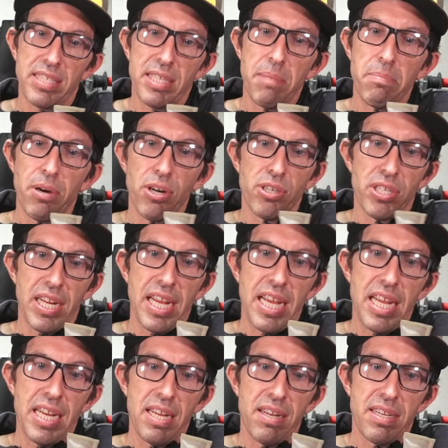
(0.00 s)
submerged
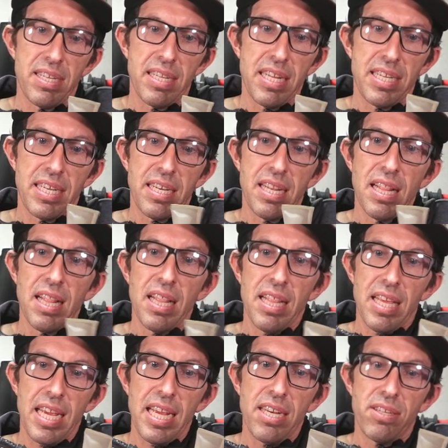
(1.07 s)
in the, the
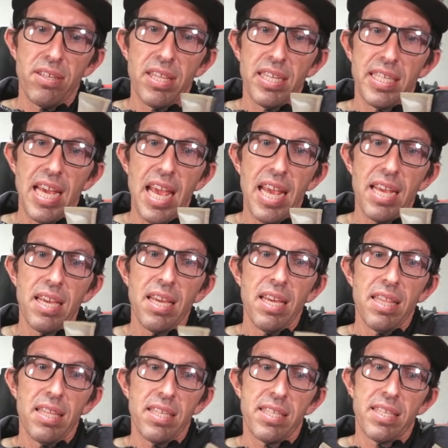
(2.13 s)
into the tank.
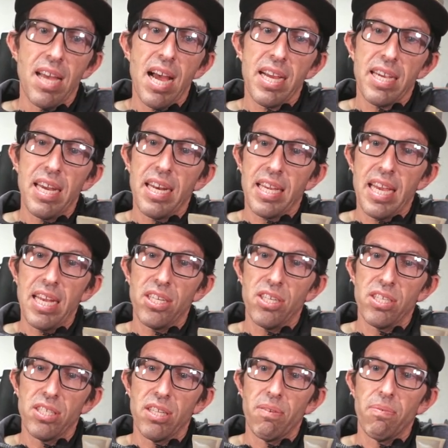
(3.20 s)
The sock kind of
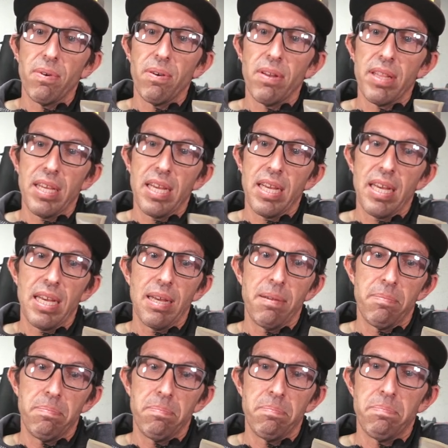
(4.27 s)
catches the,
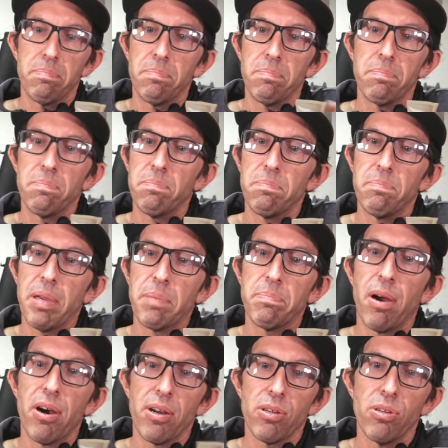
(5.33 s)
the big
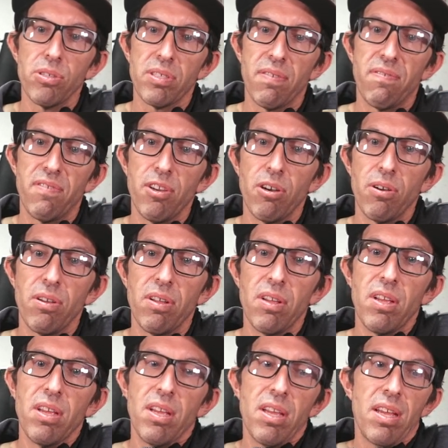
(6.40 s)
particles of fuel
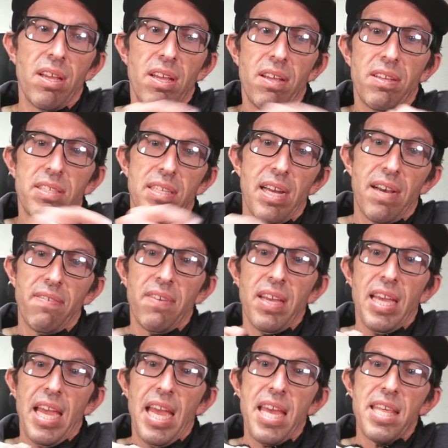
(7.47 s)
stuff.
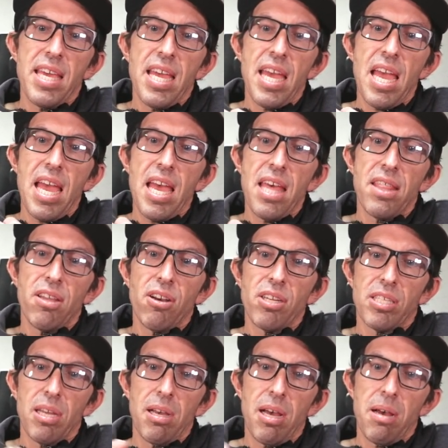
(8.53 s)
And then
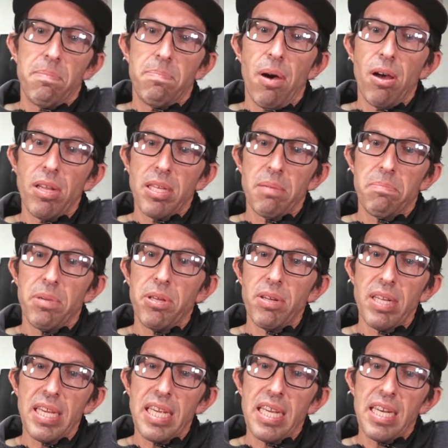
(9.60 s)
there's a
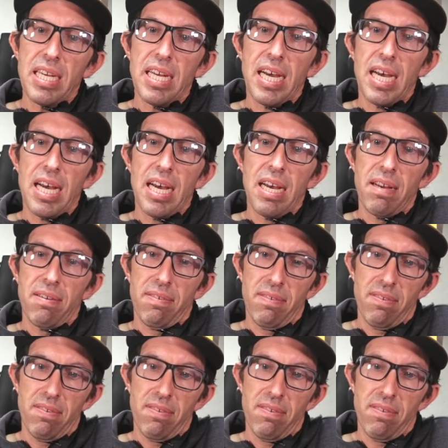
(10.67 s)
polybutylene uh,